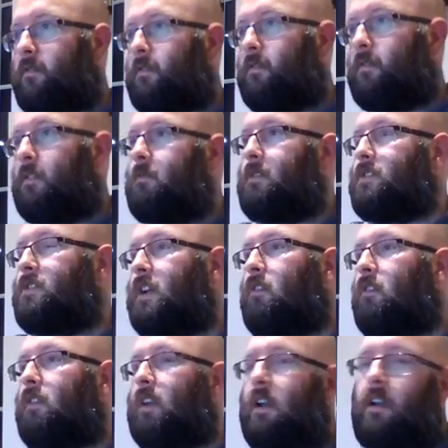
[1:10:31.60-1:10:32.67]
Let me just
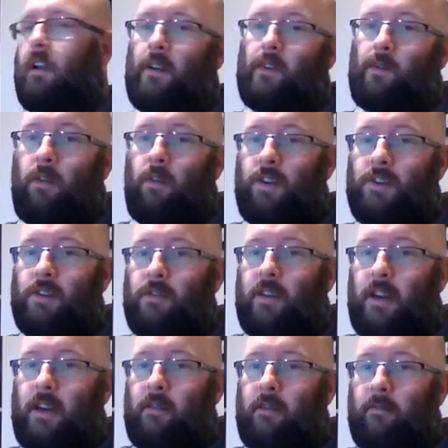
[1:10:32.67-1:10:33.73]
check on that last one while you do
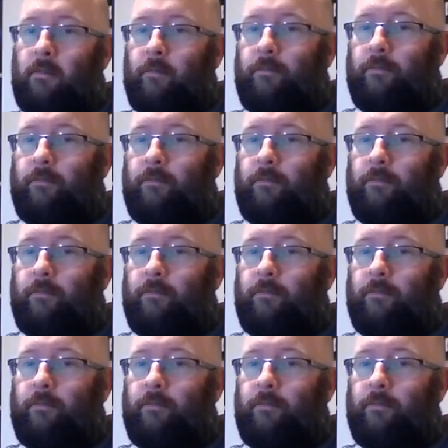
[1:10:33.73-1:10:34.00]
that.